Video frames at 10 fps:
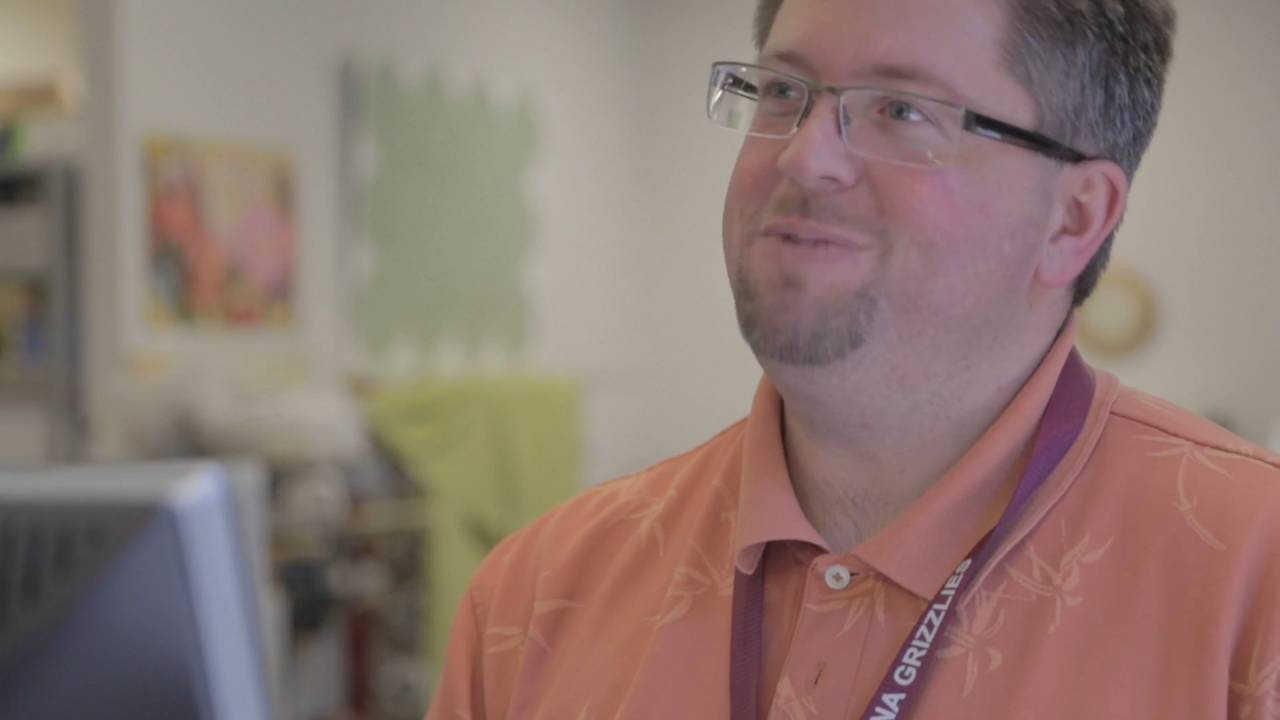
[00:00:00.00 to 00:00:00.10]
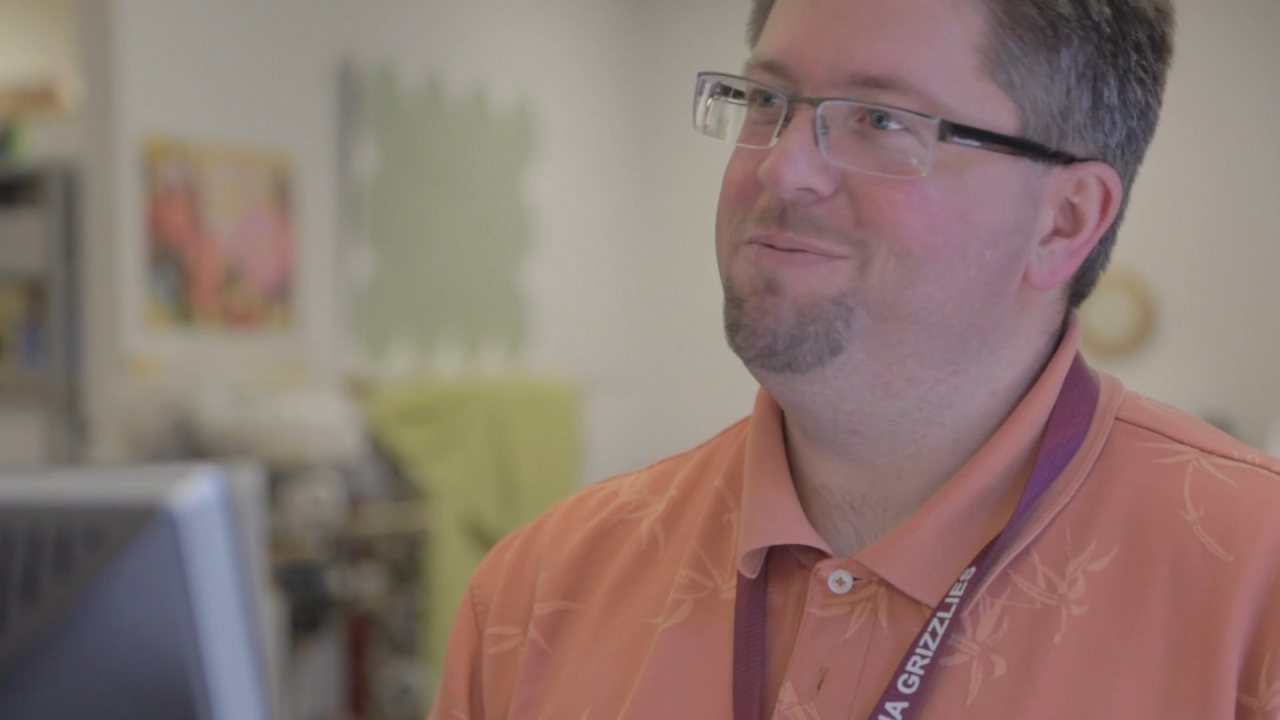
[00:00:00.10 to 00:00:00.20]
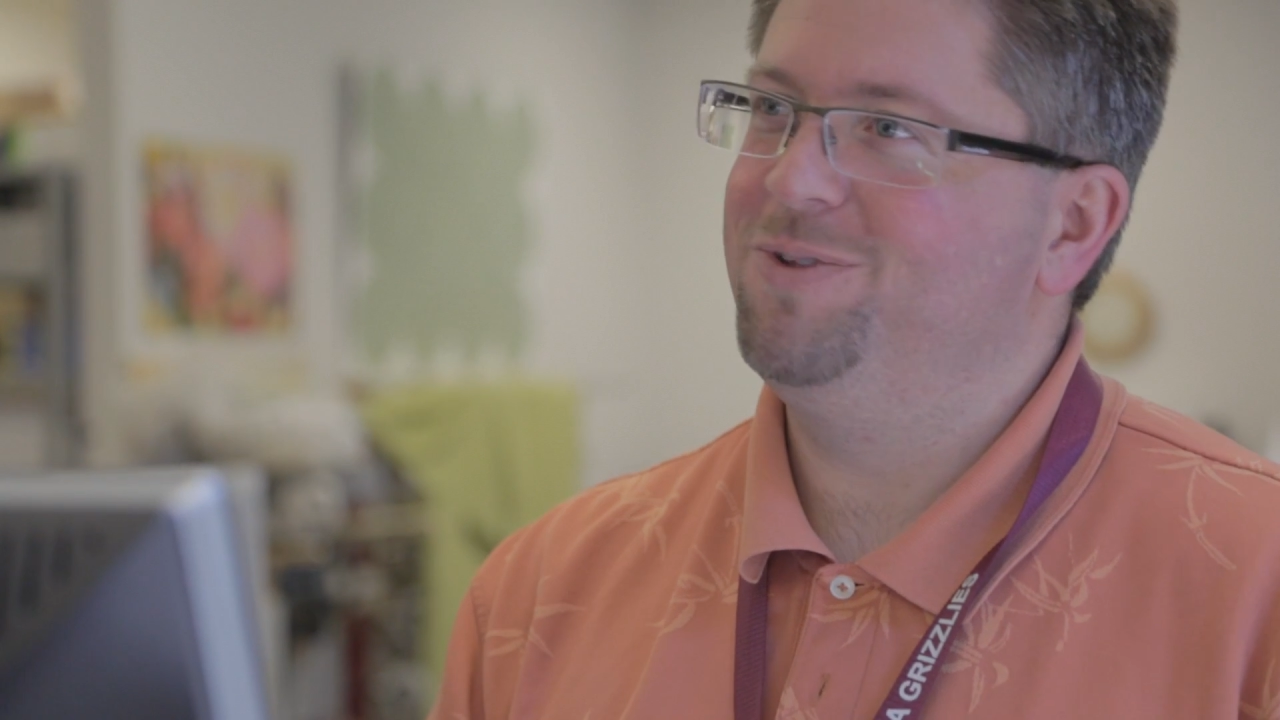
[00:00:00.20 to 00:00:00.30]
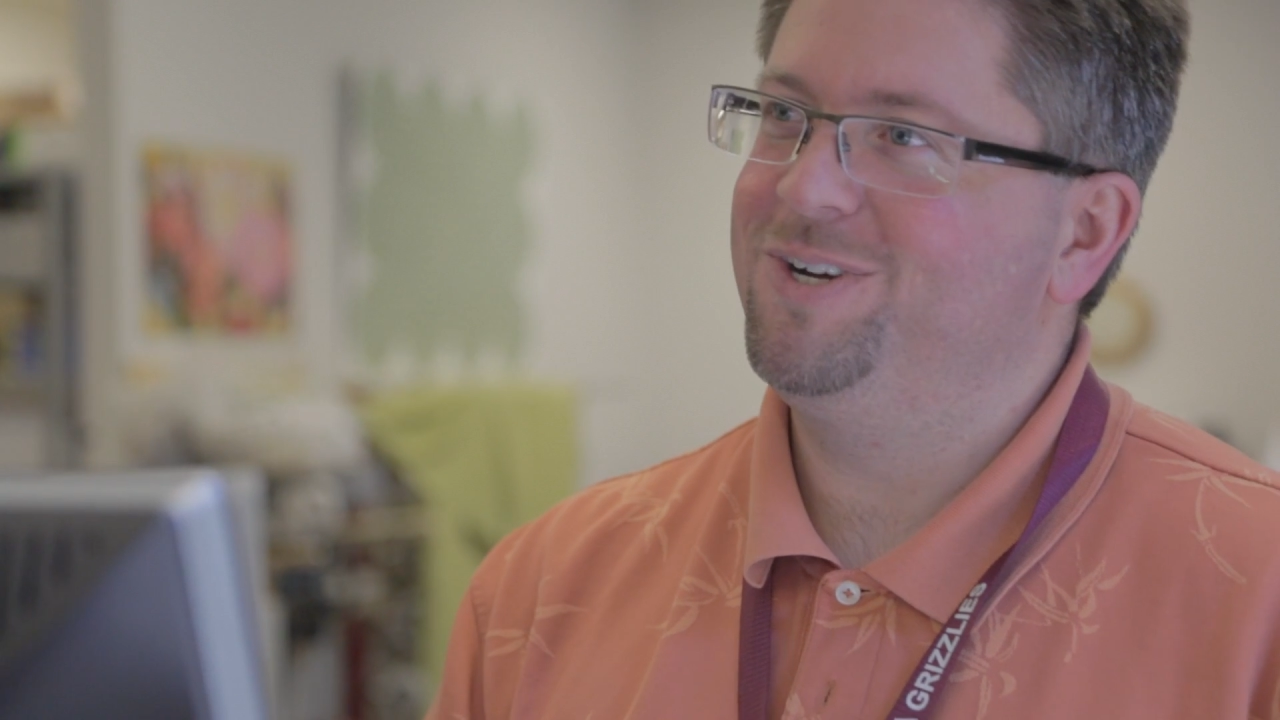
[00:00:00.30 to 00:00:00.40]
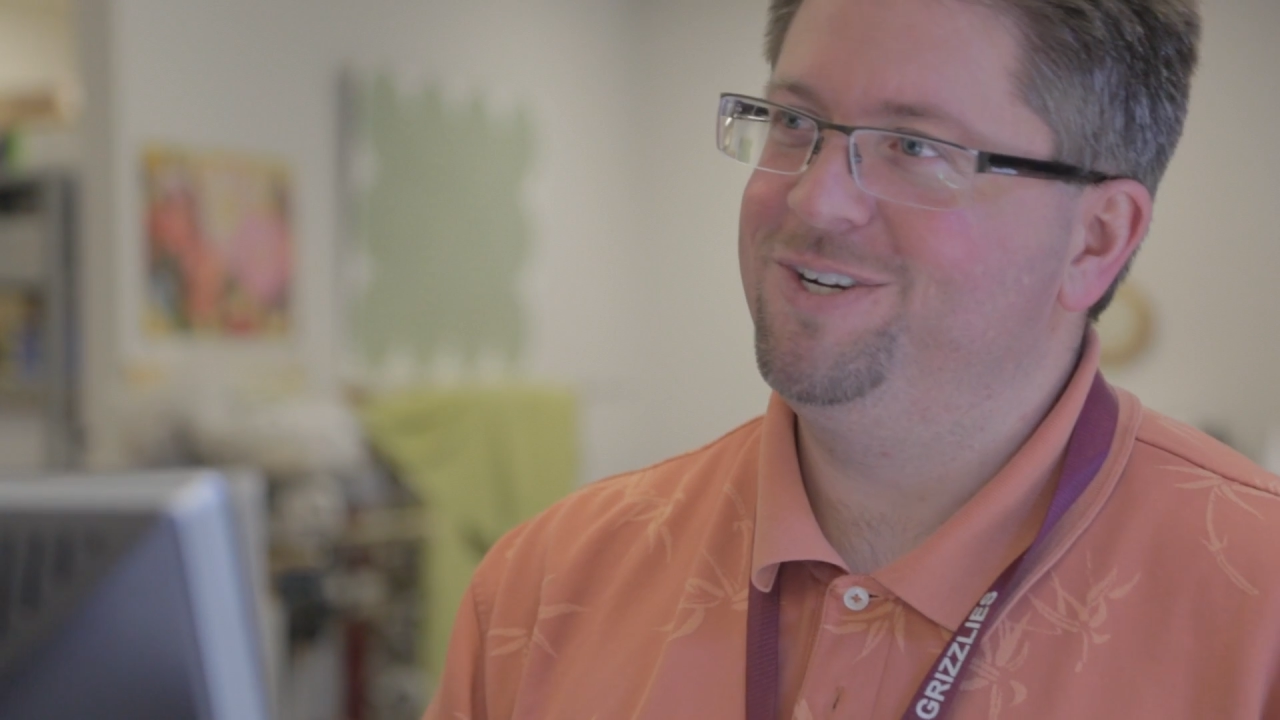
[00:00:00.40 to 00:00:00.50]

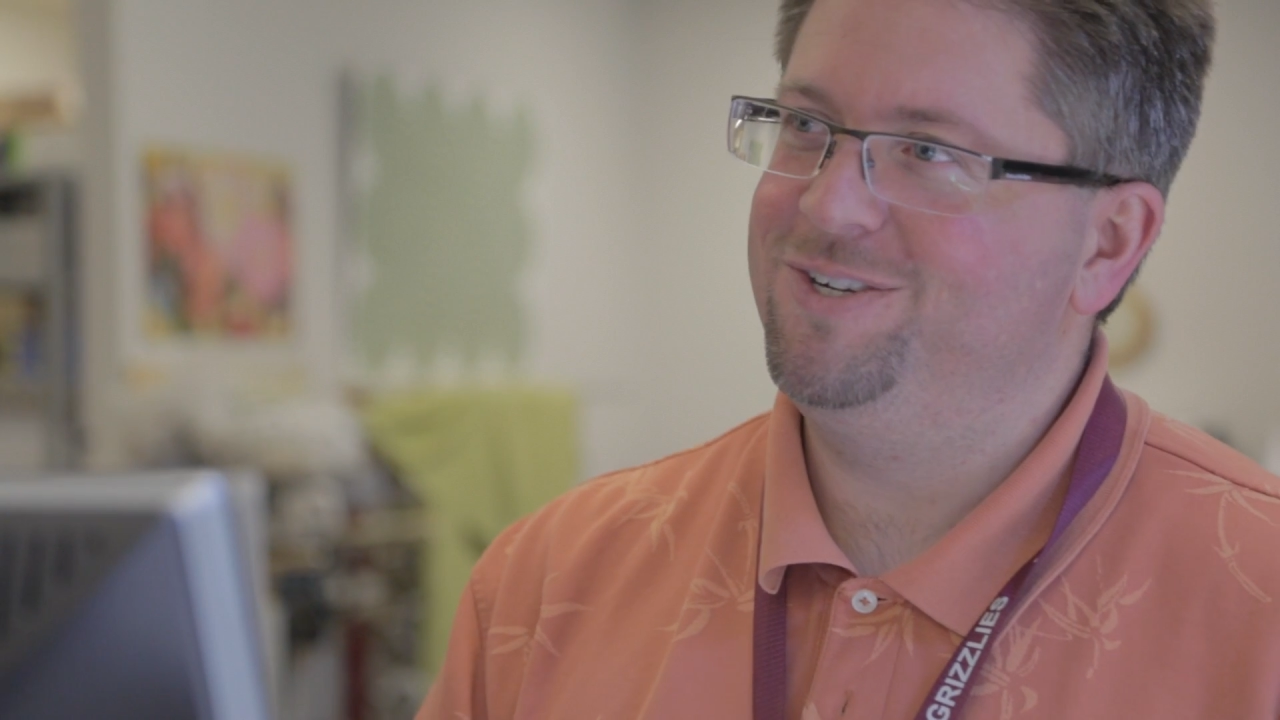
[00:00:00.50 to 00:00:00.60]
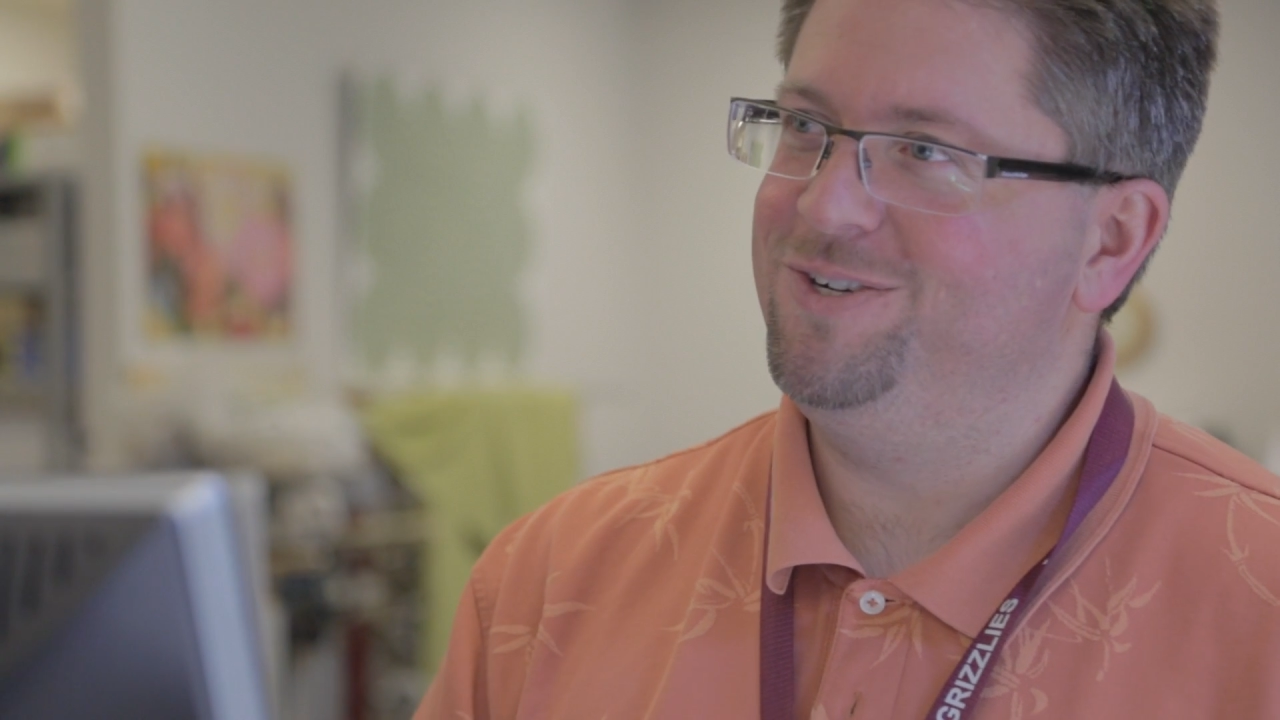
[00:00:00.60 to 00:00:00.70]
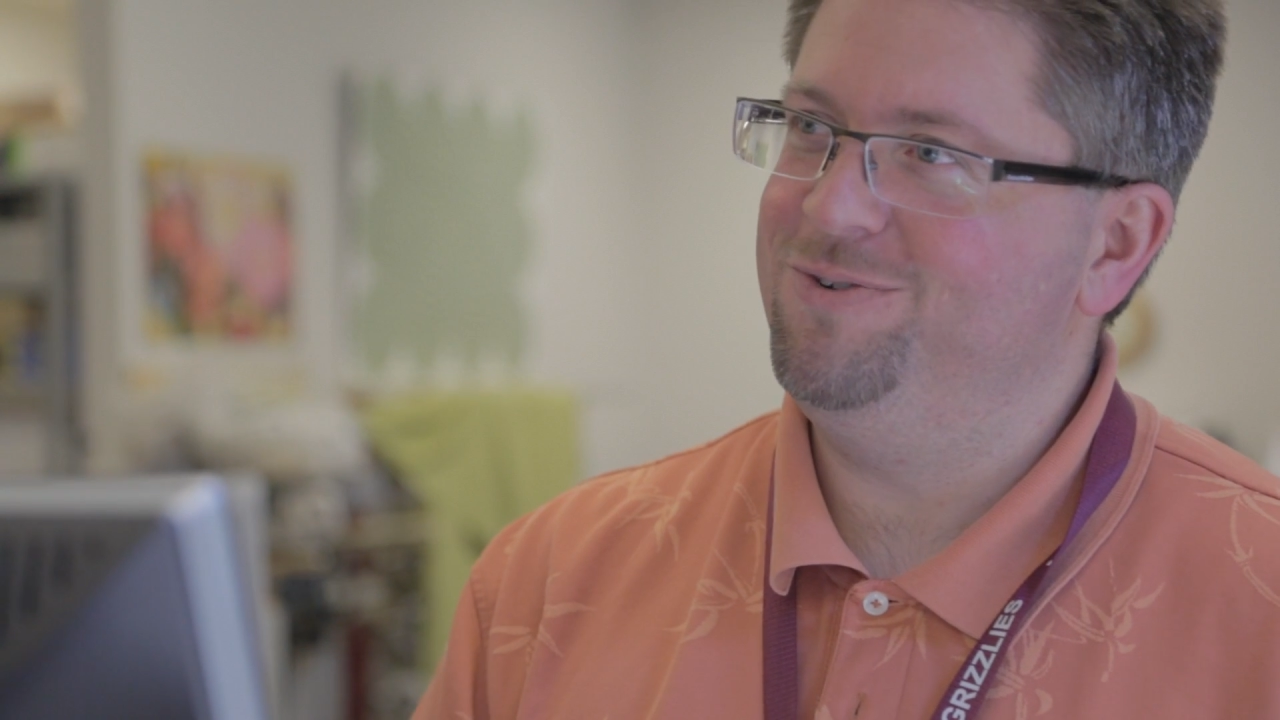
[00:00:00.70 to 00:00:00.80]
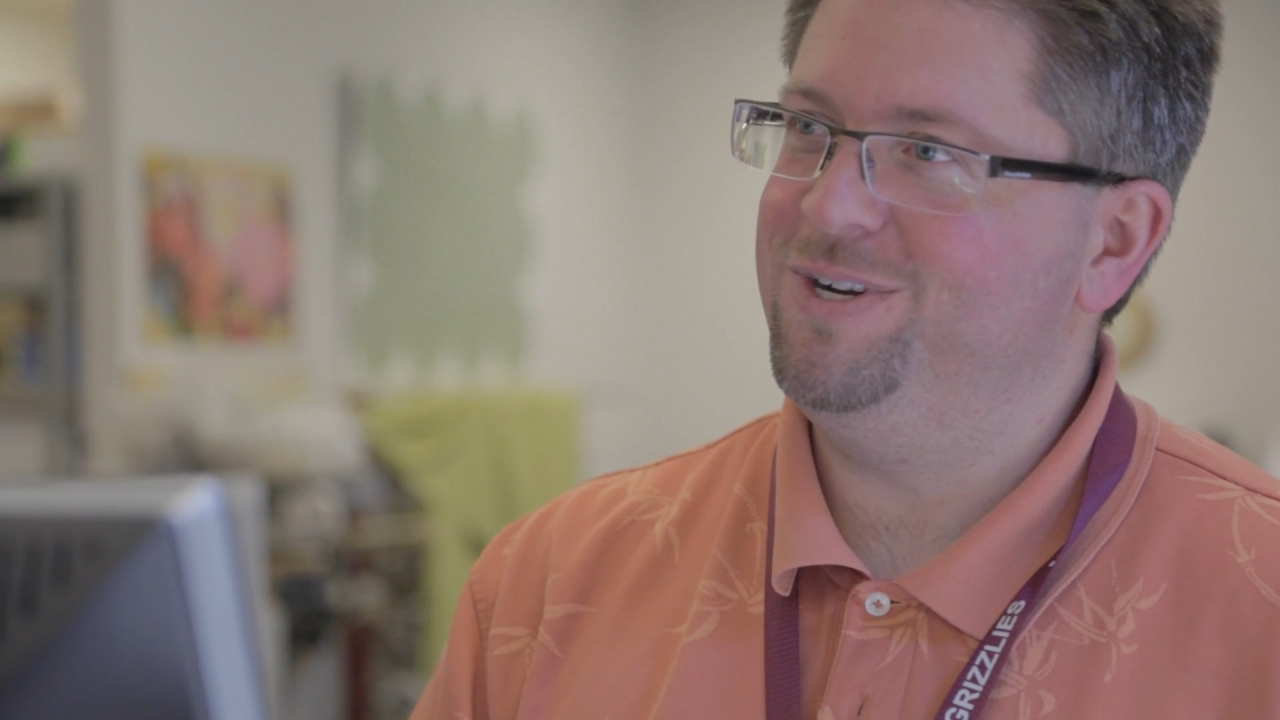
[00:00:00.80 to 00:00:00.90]
people are going to do.